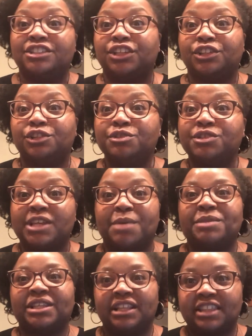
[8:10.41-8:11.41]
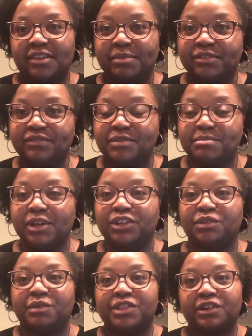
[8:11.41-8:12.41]
to lose something that they've been
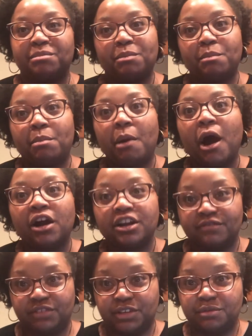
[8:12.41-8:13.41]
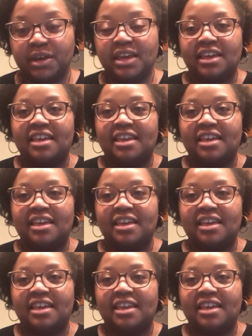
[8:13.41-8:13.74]
familiar with or part of you